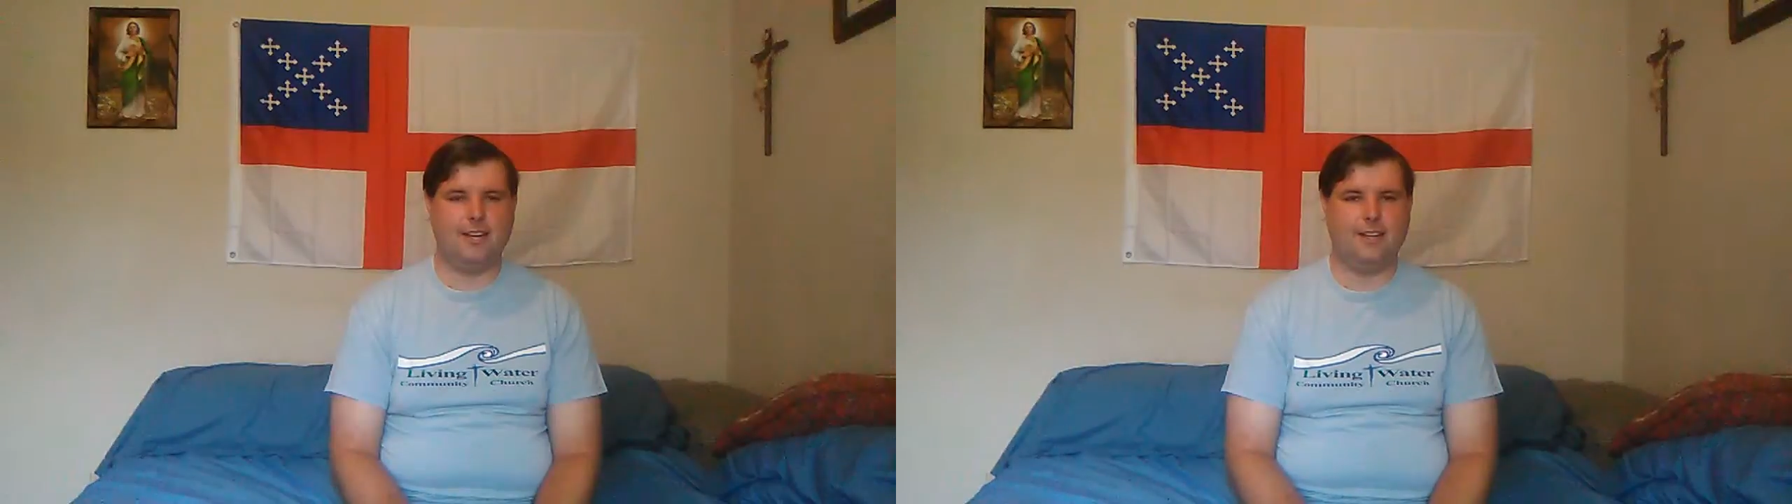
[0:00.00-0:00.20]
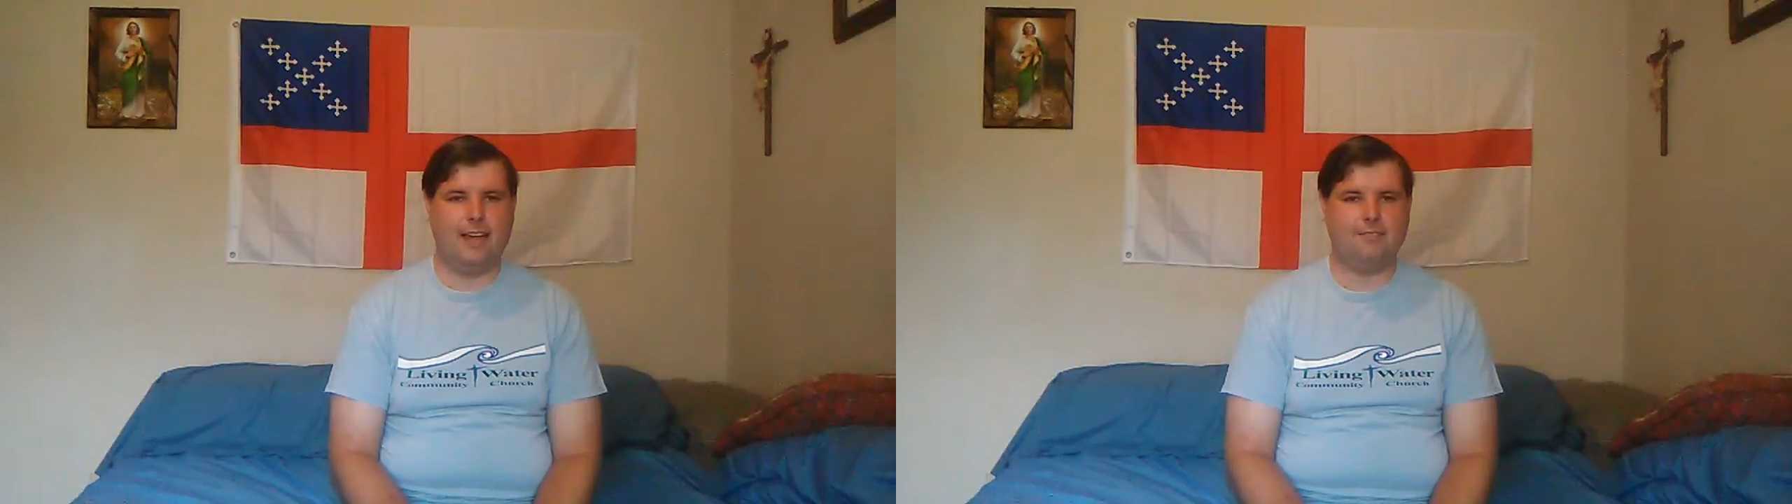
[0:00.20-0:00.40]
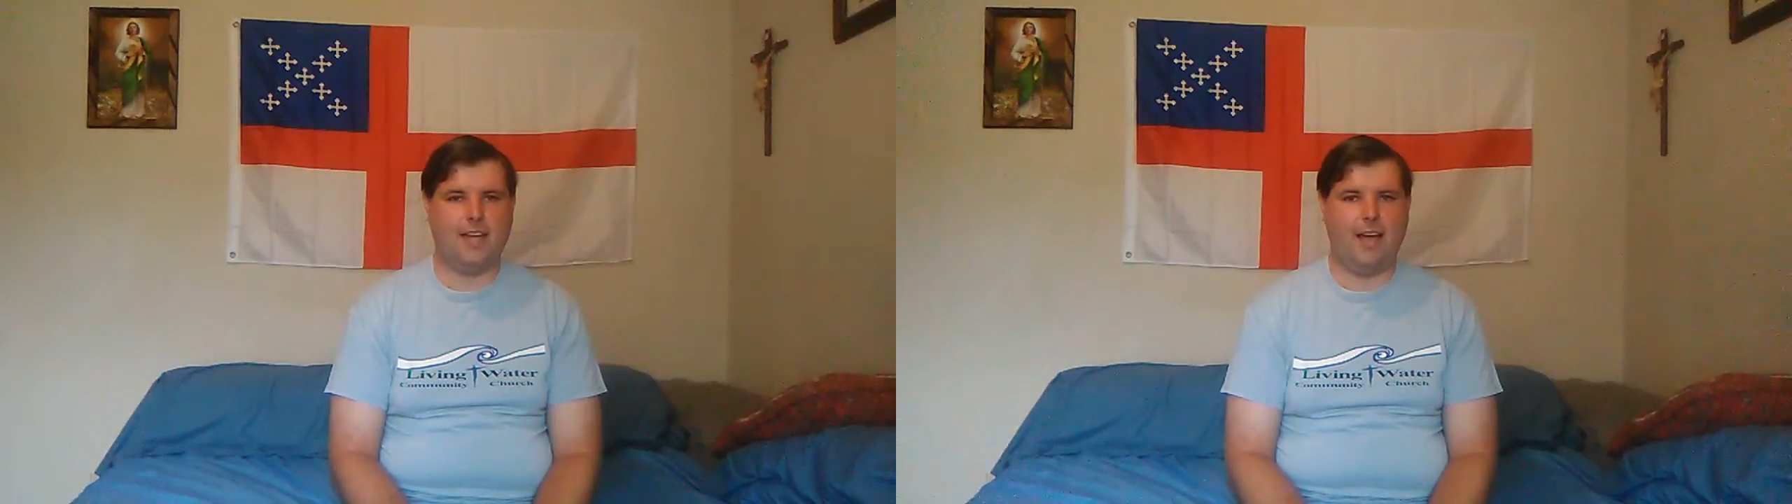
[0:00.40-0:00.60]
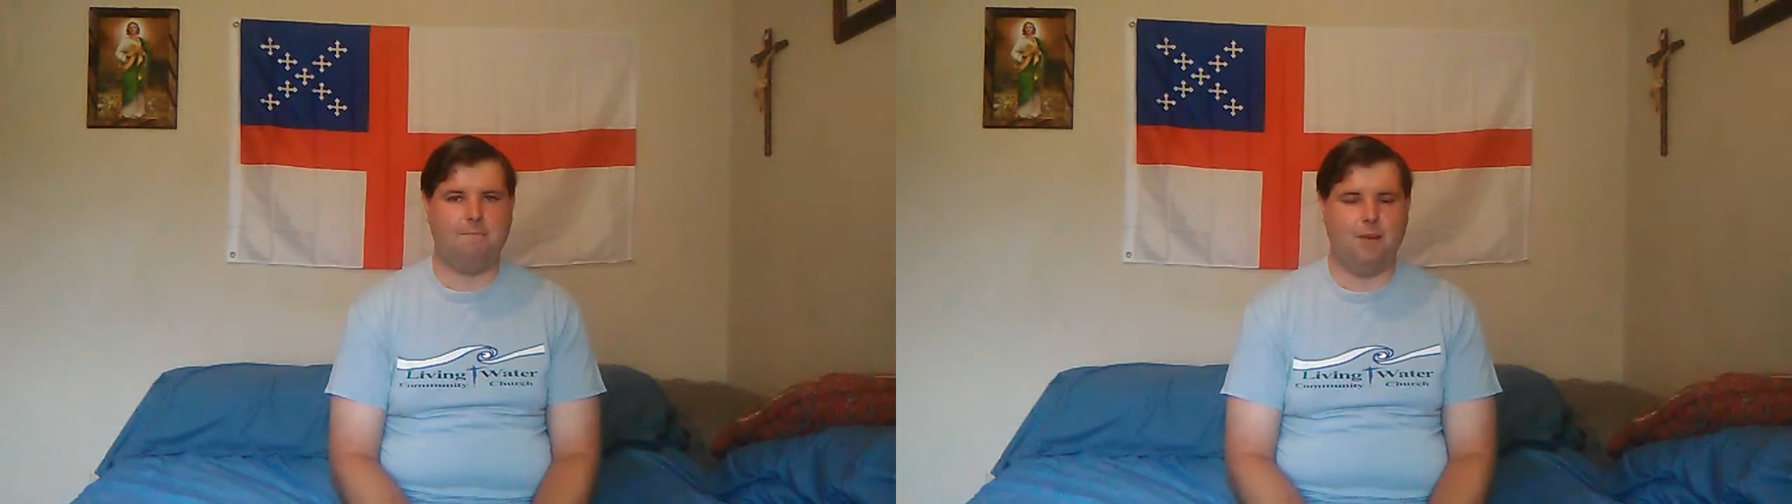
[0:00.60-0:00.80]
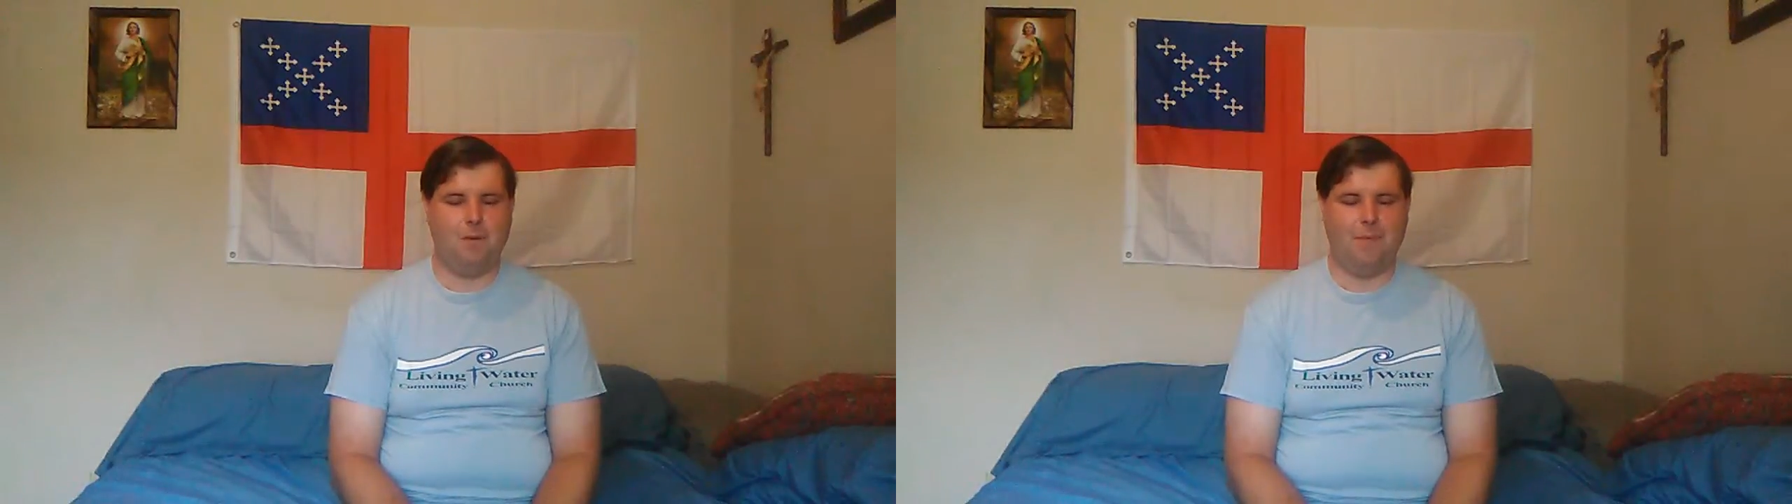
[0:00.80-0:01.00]
a
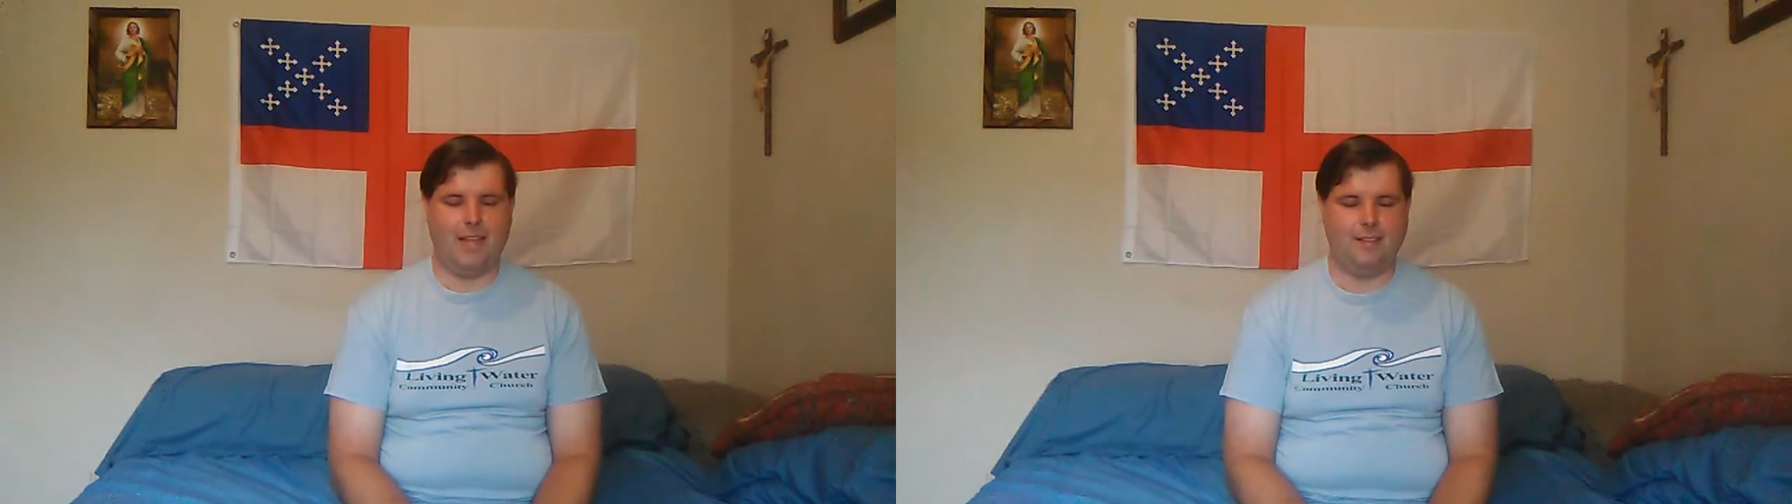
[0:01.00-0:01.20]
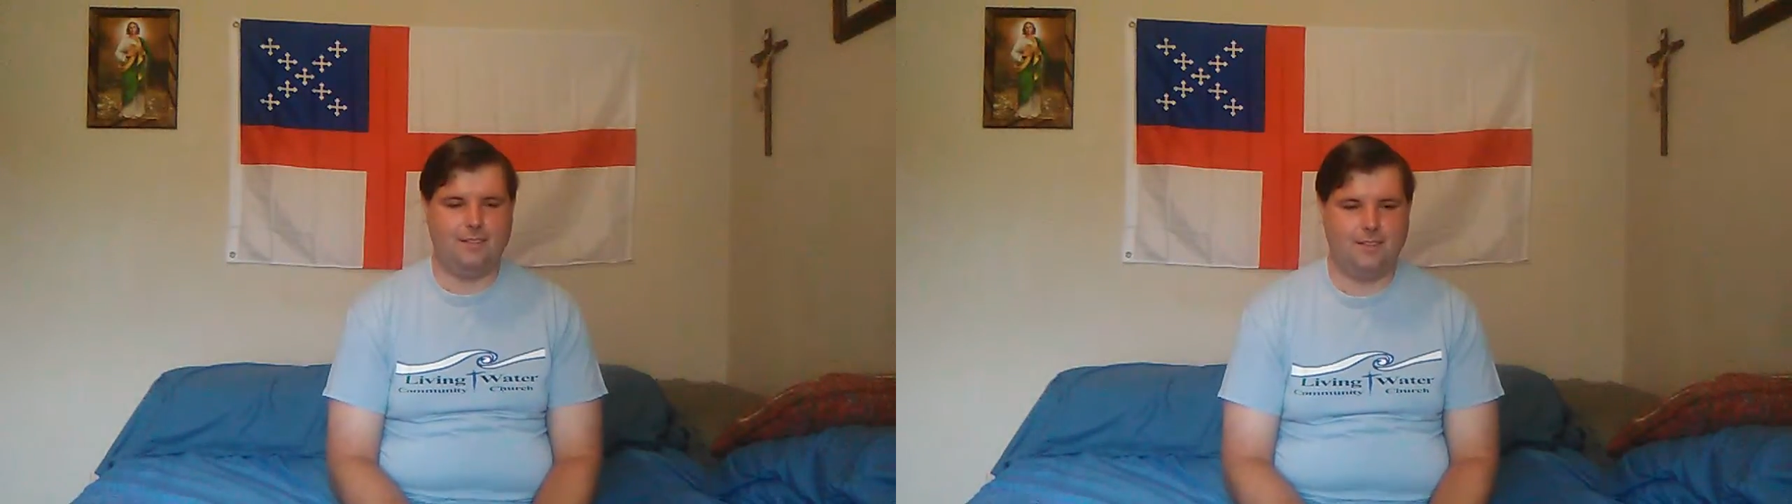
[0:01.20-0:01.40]
lifetime moment,